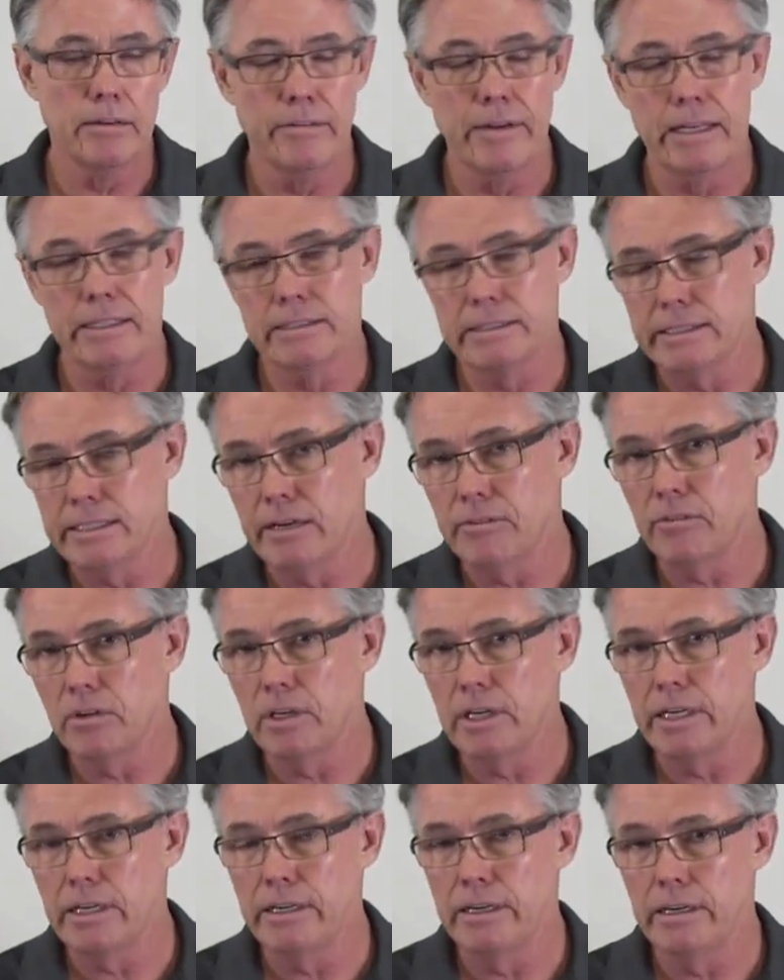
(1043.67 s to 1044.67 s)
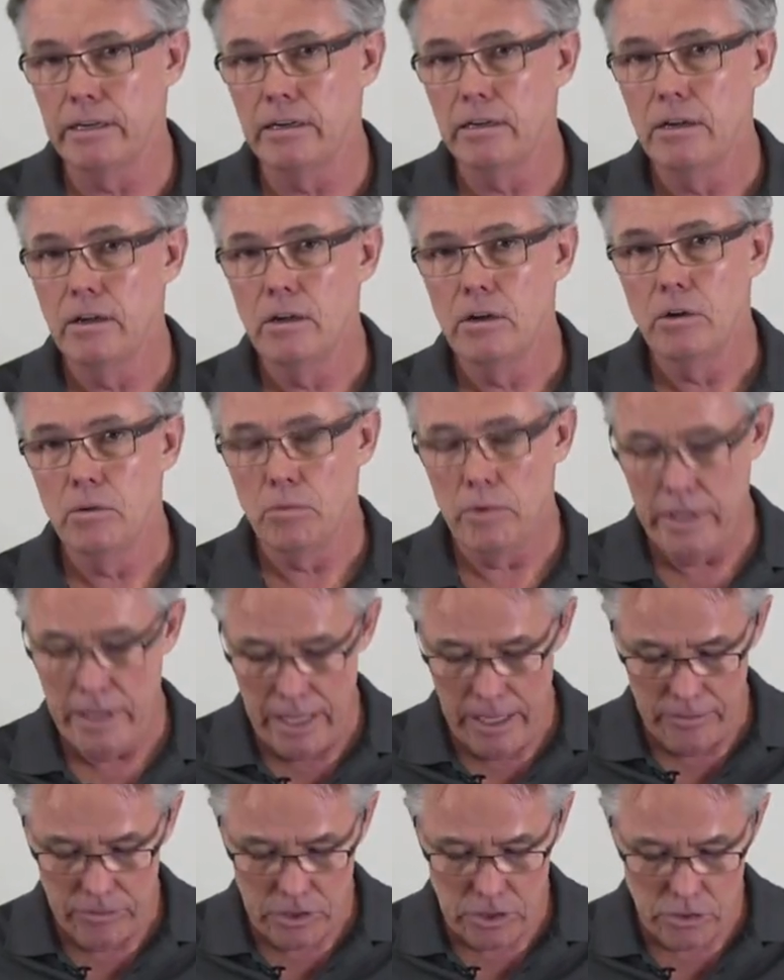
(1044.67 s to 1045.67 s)
We've had several in here where
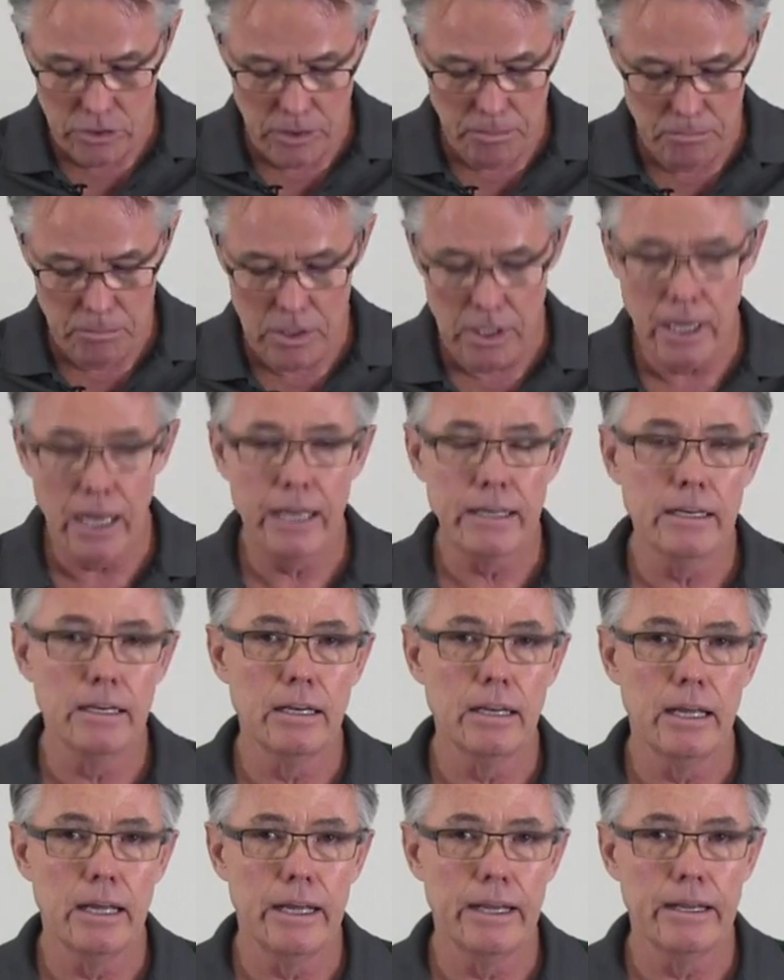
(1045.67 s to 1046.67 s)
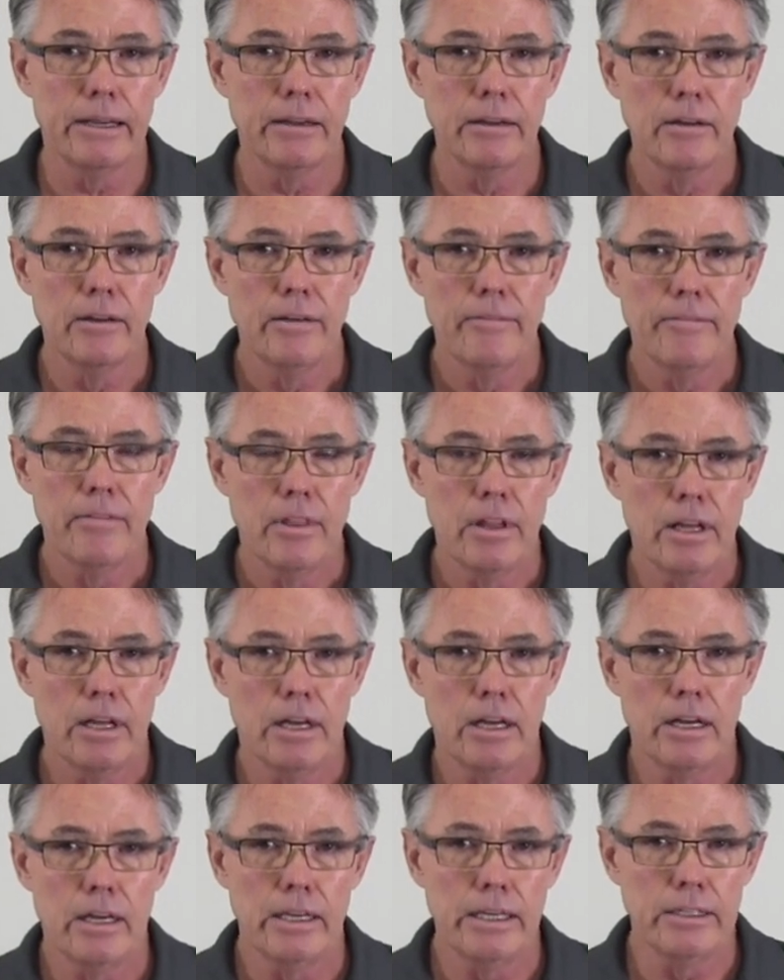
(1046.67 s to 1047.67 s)
they've stripped the underlying
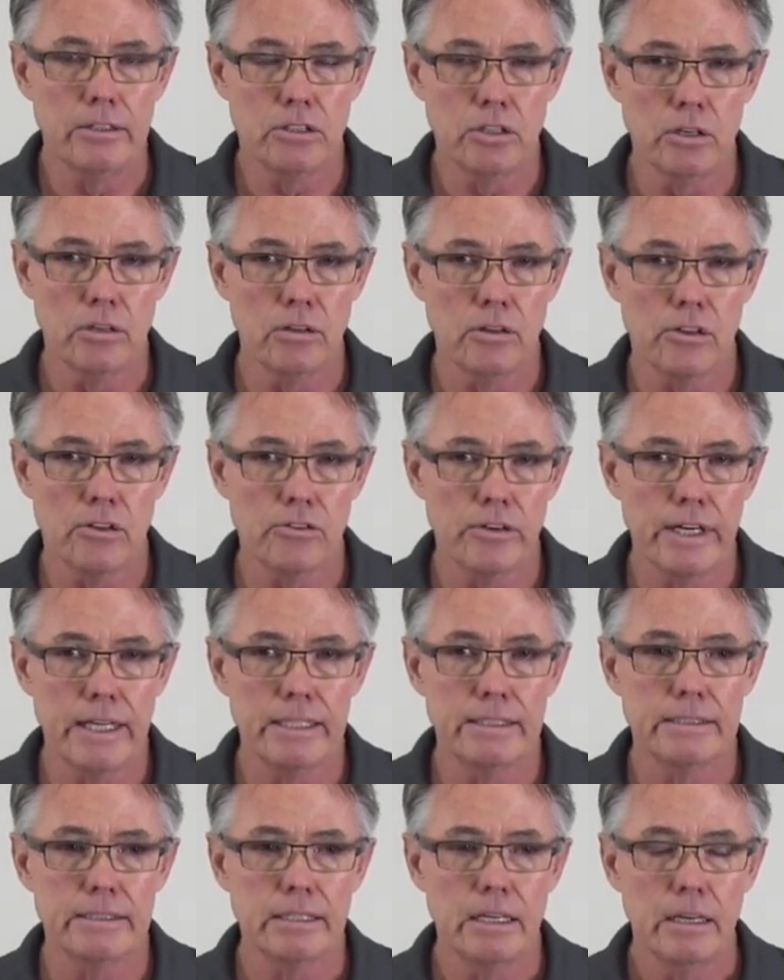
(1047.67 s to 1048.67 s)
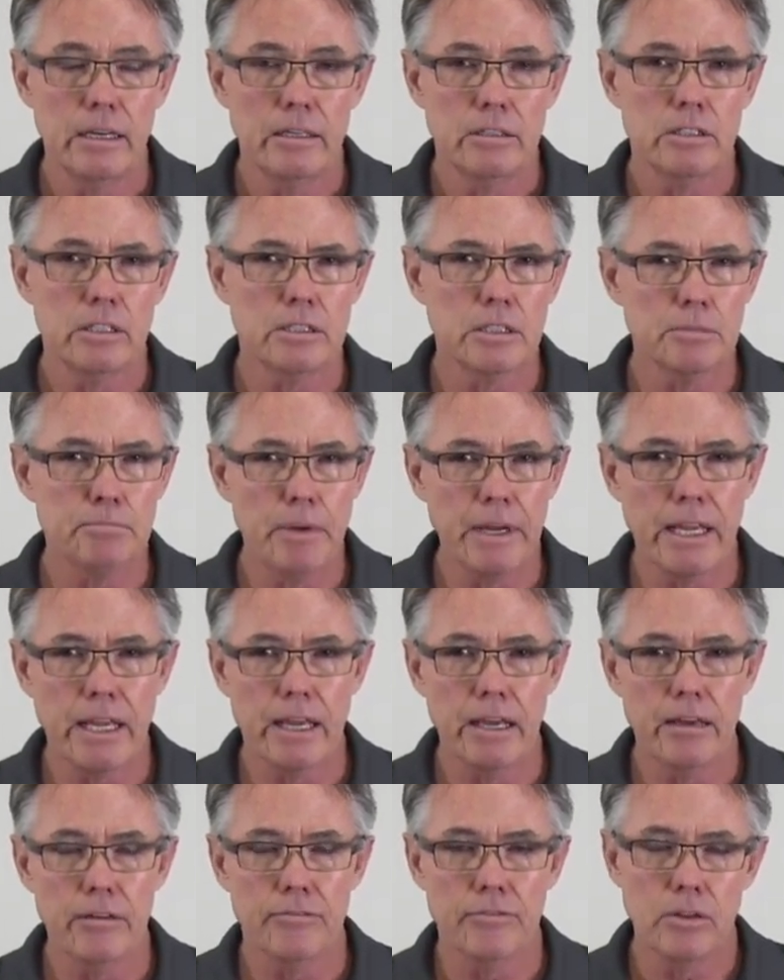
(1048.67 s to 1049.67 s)
internal threads. So just be
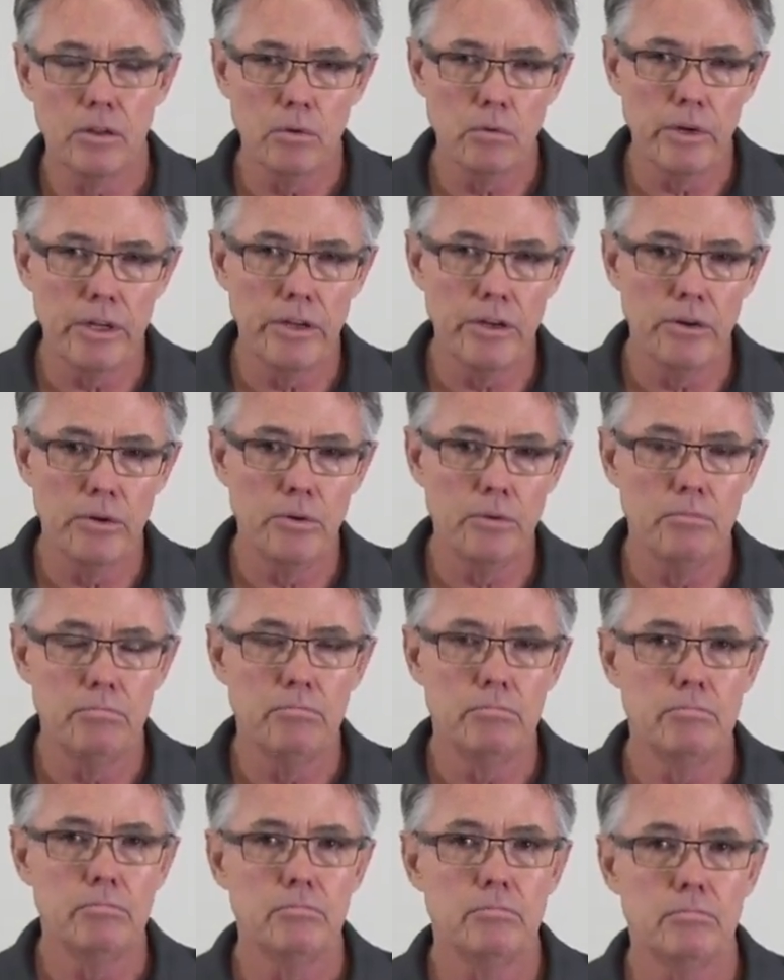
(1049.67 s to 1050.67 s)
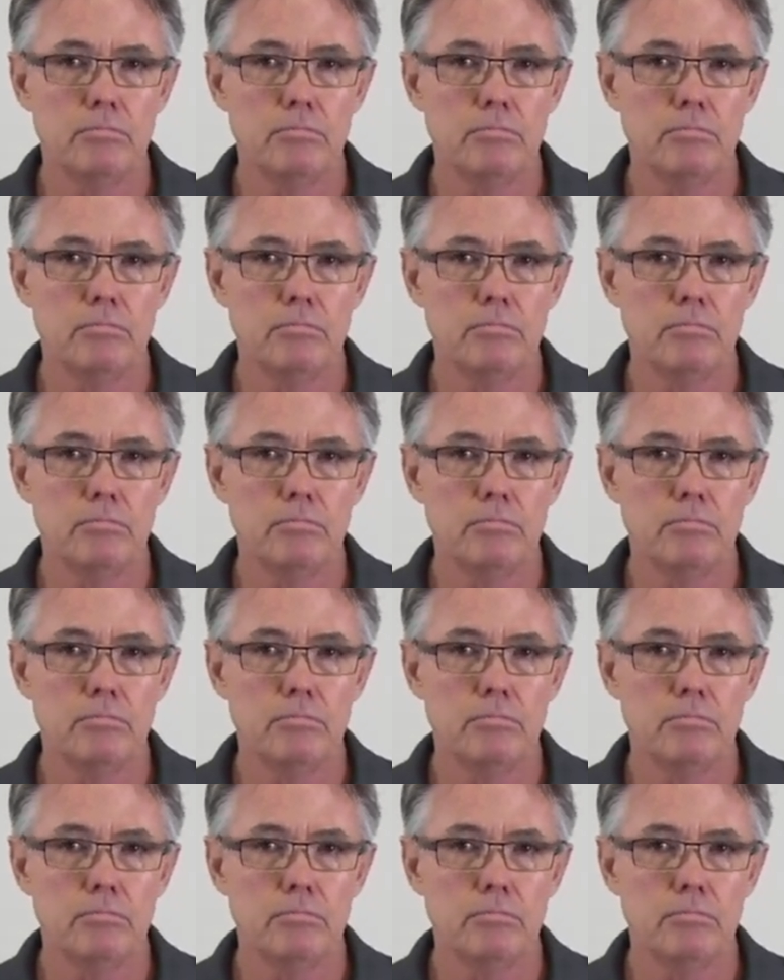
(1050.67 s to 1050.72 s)
careful when you